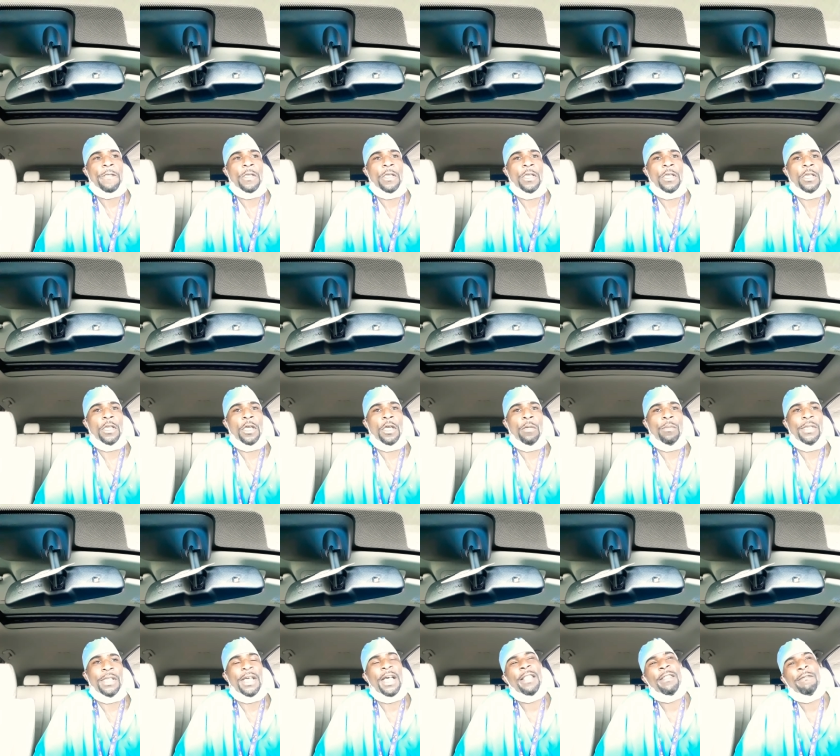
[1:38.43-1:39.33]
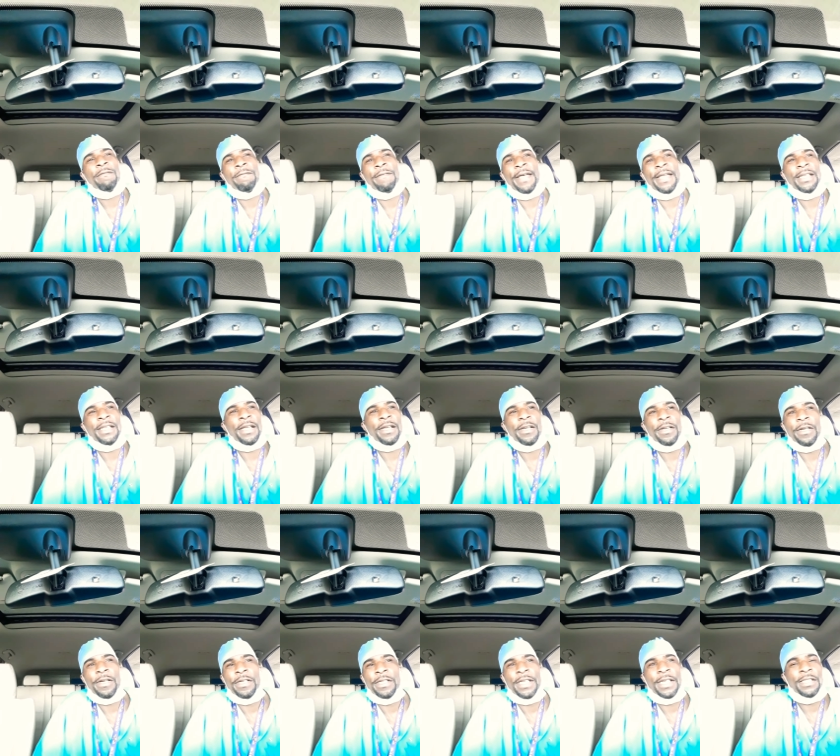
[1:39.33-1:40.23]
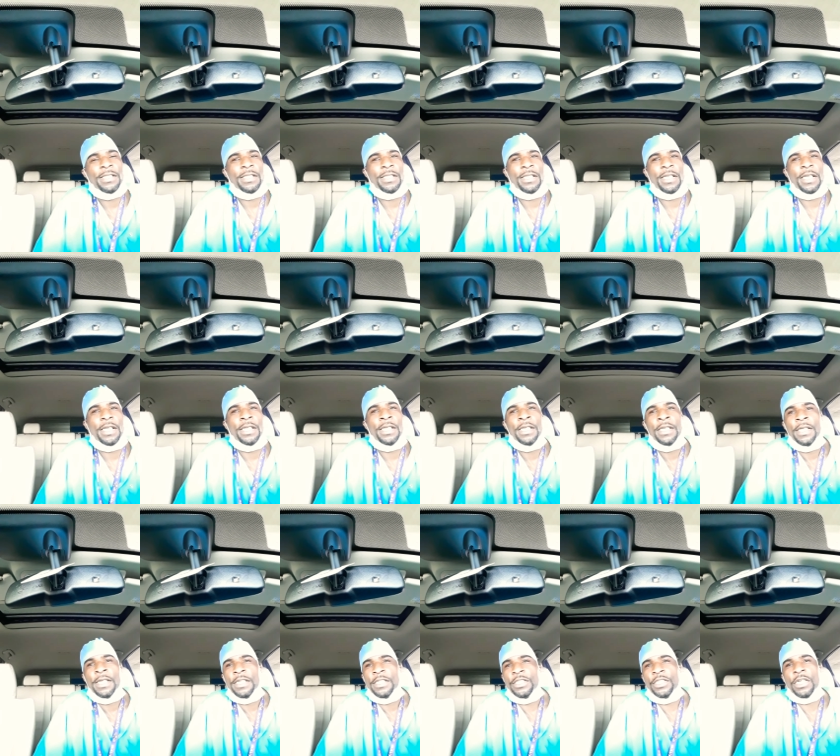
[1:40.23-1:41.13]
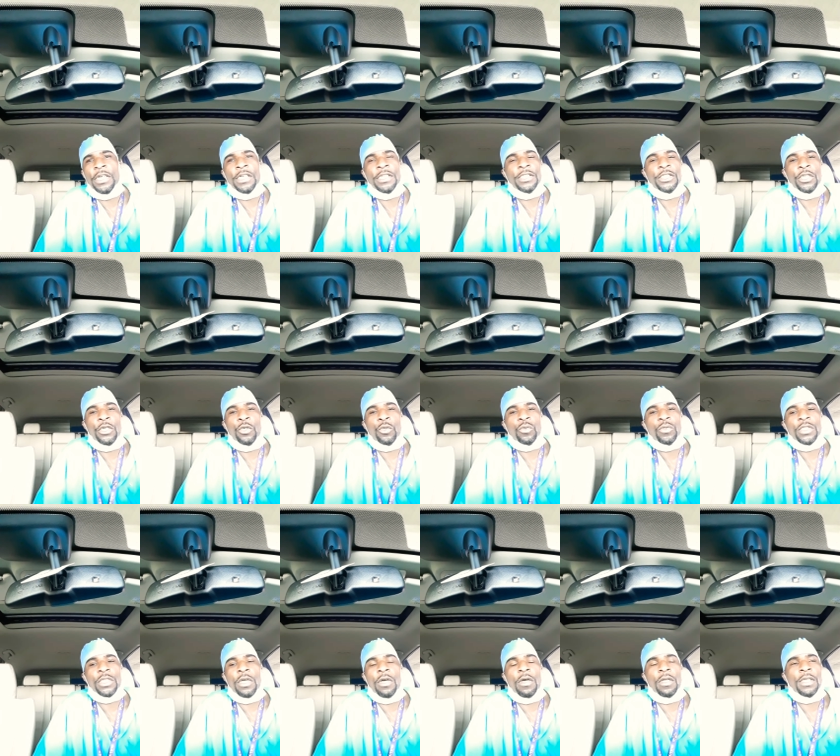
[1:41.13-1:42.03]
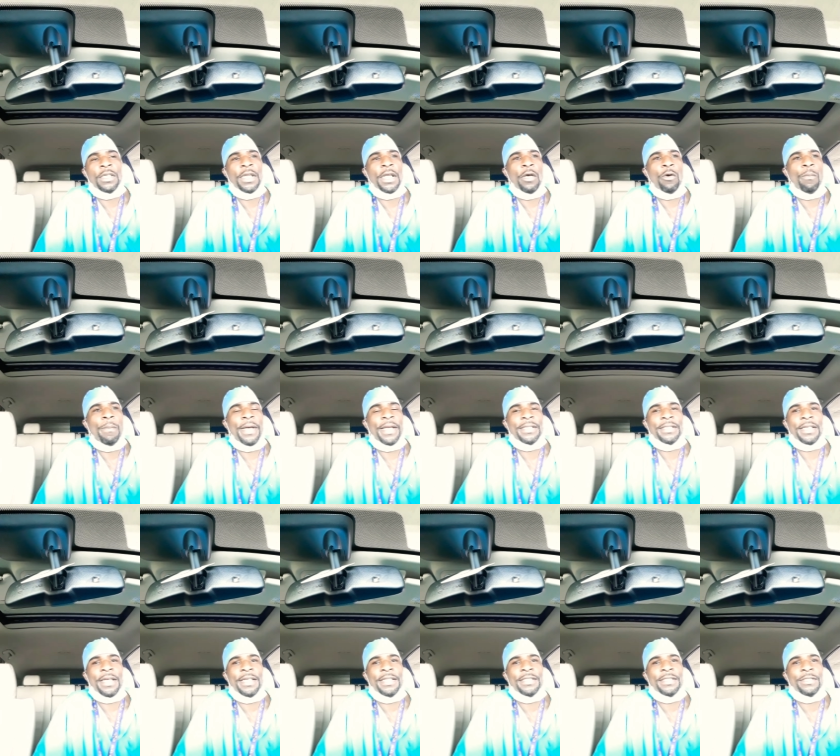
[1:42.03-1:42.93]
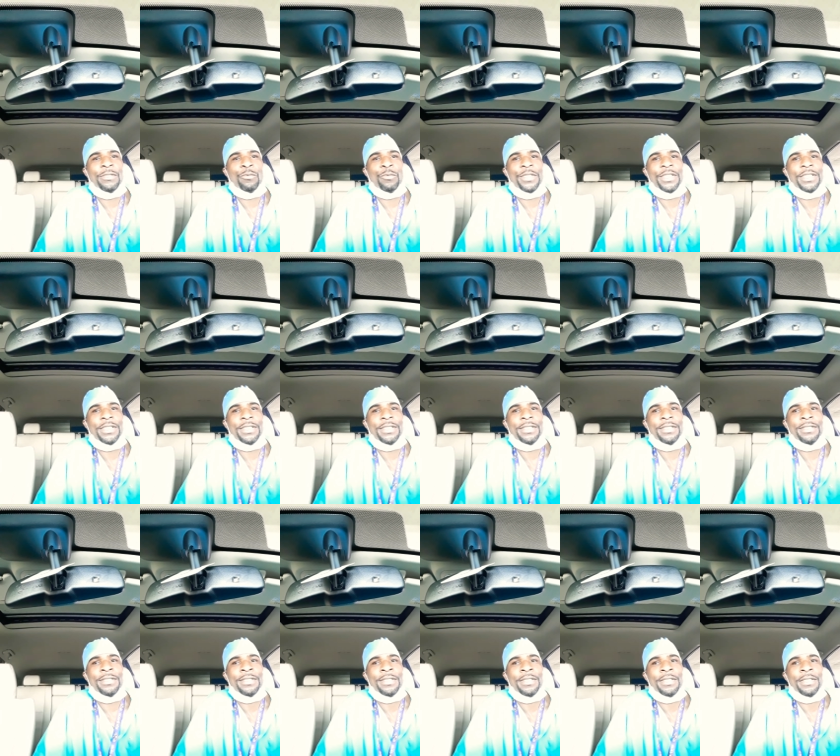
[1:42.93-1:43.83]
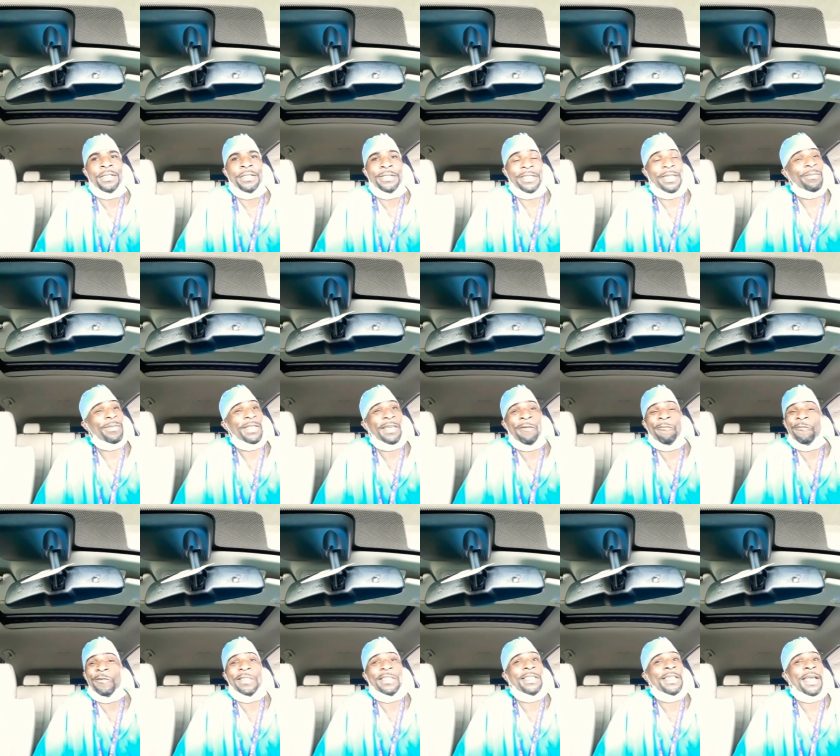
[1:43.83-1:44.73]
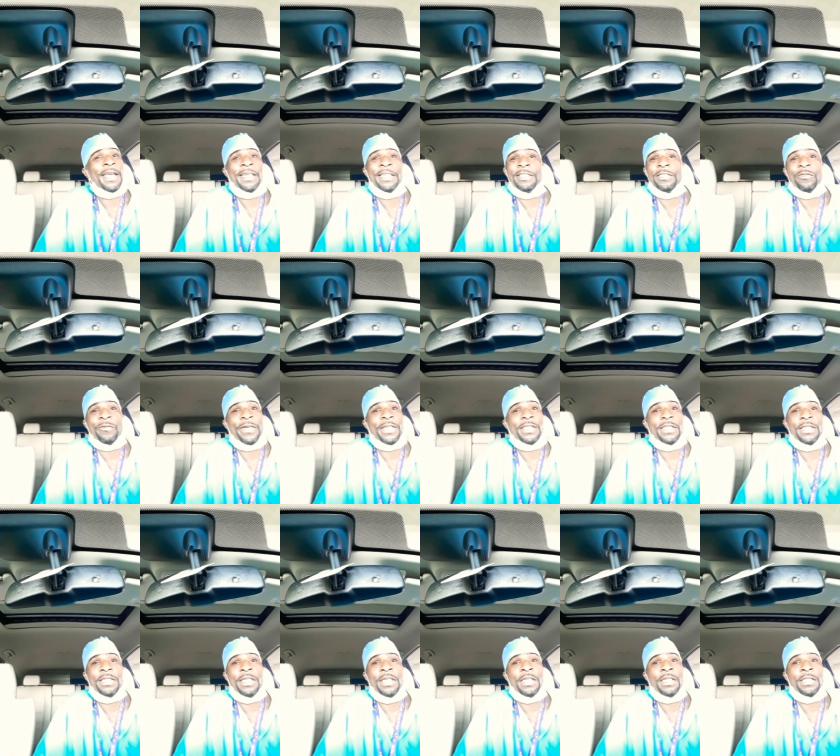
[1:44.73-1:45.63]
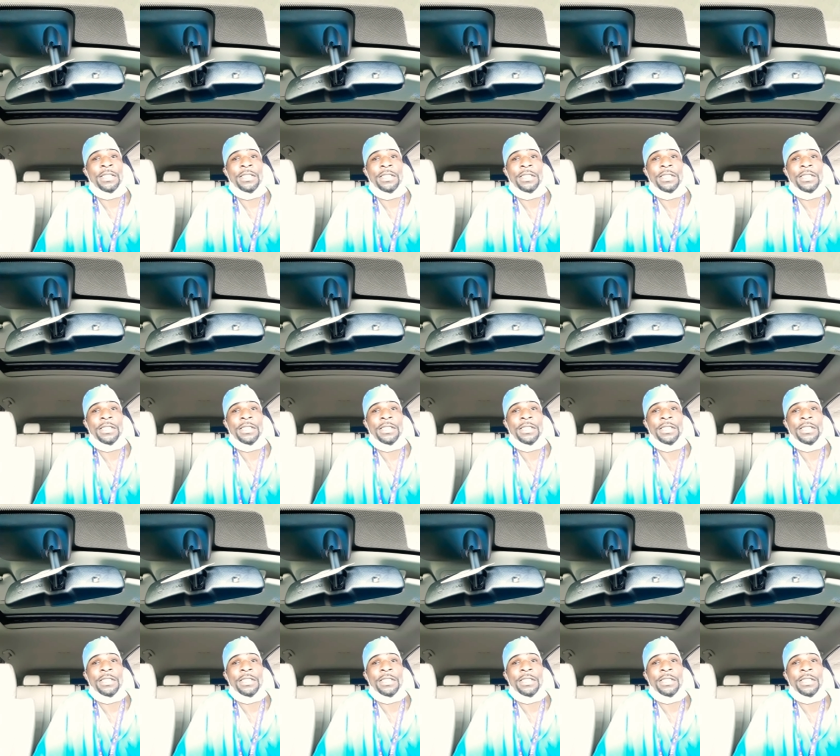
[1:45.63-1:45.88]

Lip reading: And the other fight I heard yesterday, John Jones calling out Mike Tyson, which is something I'm really not interested in.